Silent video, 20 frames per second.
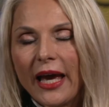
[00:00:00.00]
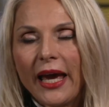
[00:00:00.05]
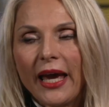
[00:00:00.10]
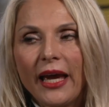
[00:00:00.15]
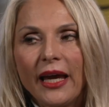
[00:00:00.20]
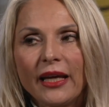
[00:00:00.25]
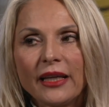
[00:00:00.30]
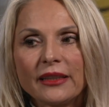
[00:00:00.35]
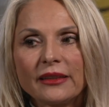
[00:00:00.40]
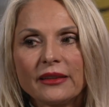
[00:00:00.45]

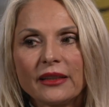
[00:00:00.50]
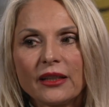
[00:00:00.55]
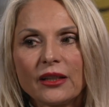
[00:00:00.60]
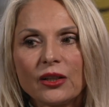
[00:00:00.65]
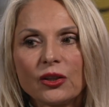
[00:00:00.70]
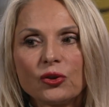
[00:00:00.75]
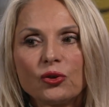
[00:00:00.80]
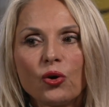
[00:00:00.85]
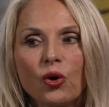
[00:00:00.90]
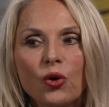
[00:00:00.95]
and
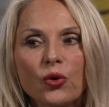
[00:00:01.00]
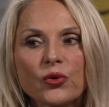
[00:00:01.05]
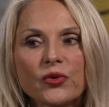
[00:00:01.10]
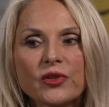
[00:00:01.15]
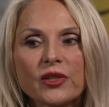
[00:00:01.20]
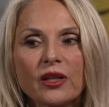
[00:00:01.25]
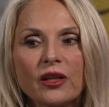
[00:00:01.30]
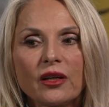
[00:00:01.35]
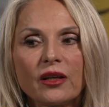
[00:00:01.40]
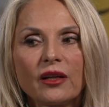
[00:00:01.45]
uh, those
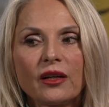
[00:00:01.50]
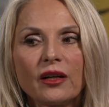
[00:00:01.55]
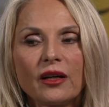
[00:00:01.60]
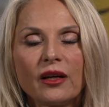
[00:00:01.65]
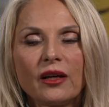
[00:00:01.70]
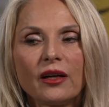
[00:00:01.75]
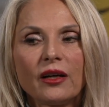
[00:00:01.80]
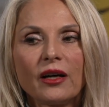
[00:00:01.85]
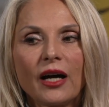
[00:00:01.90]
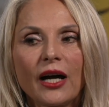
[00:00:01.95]
uh,
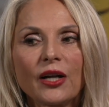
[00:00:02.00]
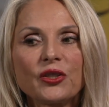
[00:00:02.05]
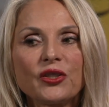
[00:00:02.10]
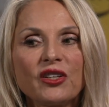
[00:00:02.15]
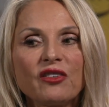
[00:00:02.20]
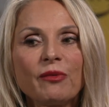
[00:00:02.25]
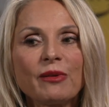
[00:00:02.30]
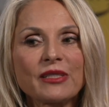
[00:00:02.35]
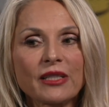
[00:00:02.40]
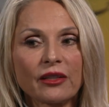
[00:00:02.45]
uh,
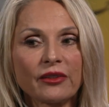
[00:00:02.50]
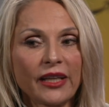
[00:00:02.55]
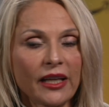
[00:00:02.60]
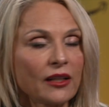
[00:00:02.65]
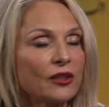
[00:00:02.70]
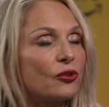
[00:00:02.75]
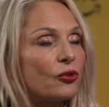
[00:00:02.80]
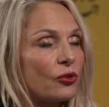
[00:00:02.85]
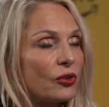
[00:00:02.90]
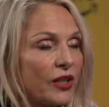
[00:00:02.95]
achievements are
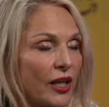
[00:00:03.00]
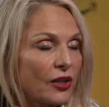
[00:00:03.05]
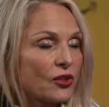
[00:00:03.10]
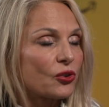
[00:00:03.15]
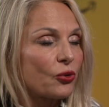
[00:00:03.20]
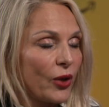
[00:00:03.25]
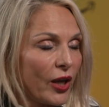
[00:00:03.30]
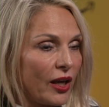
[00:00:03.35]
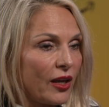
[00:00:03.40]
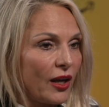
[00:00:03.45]
thanks to thanks
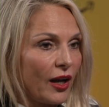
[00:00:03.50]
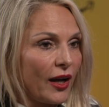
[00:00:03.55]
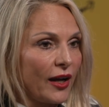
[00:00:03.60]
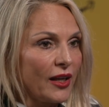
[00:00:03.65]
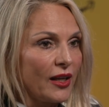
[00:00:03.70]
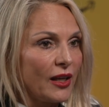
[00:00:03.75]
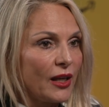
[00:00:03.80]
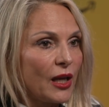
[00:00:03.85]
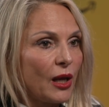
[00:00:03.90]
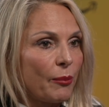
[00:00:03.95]
to
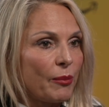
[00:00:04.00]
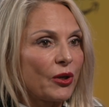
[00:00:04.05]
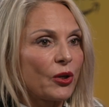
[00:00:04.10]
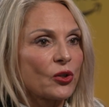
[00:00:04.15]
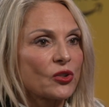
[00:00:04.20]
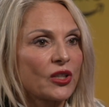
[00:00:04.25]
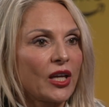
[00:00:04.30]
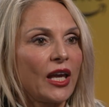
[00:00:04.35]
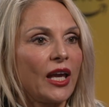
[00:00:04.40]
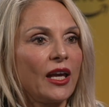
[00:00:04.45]
AI
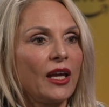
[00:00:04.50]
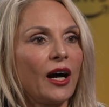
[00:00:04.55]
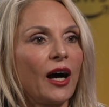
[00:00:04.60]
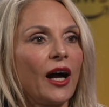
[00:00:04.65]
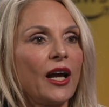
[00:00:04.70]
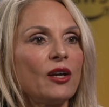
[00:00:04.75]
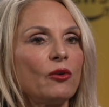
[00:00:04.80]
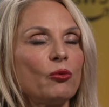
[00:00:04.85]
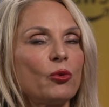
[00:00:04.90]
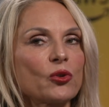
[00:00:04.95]
because
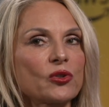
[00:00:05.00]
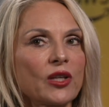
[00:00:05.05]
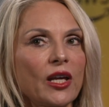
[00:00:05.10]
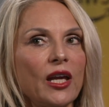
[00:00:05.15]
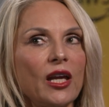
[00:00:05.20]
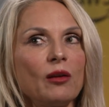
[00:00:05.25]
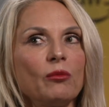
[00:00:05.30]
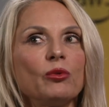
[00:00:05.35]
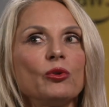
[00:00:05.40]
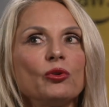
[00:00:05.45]
AI was
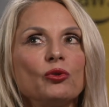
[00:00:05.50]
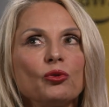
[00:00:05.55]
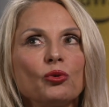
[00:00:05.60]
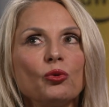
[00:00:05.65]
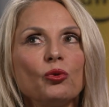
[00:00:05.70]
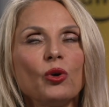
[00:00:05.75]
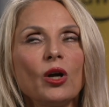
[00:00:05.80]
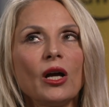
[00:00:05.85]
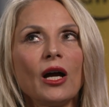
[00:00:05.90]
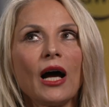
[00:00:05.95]
able
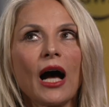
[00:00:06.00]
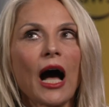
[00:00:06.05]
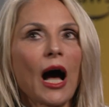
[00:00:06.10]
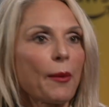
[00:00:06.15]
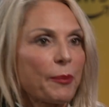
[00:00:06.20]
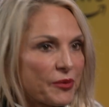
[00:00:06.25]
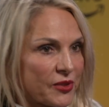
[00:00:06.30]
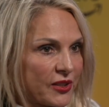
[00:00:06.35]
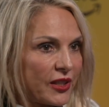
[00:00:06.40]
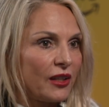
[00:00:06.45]
to
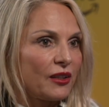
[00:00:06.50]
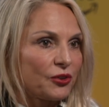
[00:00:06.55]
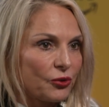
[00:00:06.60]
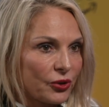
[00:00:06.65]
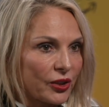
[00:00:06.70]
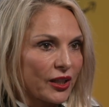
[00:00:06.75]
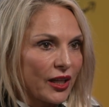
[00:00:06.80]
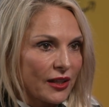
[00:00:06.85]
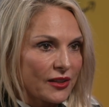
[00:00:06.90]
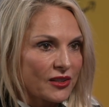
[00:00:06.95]
upsell to
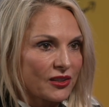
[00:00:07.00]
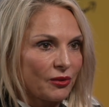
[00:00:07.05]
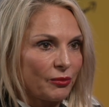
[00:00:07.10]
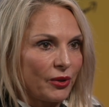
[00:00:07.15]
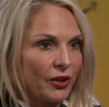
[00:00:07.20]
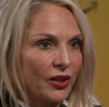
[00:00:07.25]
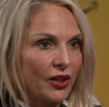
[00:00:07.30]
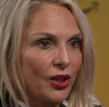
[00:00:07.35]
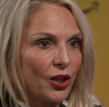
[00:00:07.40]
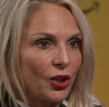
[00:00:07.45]
the
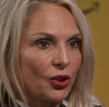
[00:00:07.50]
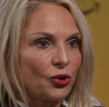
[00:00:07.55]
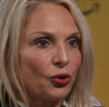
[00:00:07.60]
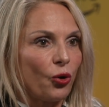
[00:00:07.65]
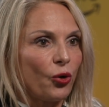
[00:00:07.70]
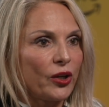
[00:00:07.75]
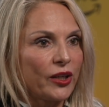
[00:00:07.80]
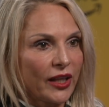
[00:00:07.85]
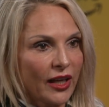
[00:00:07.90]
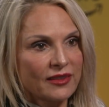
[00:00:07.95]
customer,
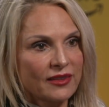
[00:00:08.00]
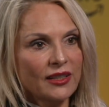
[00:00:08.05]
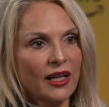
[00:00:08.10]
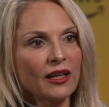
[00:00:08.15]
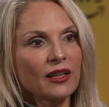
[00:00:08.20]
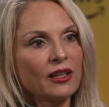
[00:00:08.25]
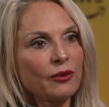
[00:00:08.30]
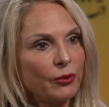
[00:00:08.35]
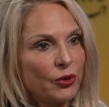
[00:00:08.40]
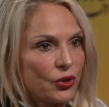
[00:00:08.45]
knowing
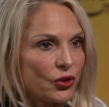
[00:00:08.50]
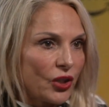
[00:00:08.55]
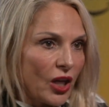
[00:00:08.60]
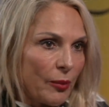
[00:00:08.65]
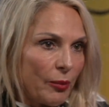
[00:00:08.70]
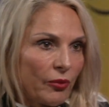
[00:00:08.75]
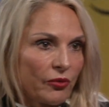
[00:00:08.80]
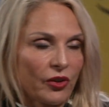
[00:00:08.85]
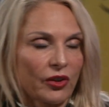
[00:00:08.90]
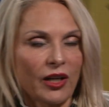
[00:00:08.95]
exactly which
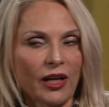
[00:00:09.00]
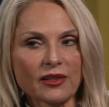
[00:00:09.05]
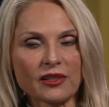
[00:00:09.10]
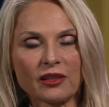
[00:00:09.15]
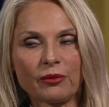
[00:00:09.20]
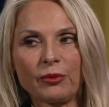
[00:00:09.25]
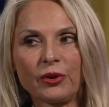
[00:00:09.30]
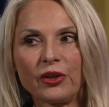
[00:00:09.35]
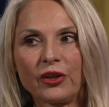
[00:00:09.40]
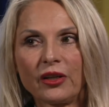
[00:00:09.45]
type of the
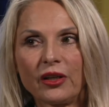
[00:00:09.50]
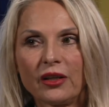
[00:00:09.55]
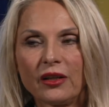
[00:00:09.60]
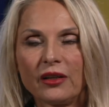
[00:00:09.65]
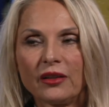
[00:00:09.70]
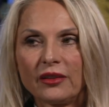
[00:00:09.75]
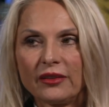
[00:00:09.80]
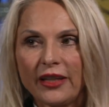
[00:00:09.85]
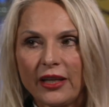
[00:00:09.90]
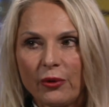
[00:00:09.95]
customer
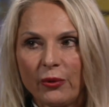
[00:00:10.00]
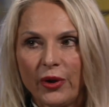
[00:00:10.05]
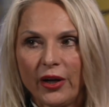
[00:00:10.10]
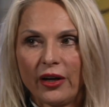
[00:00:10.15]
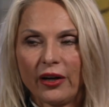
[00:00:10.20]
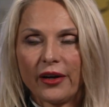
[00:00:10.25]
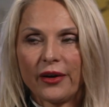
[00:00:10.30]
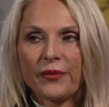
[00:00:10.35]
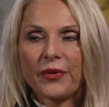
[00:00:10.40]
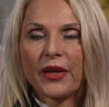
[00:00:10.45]
uh, they
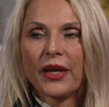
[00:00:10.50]
were,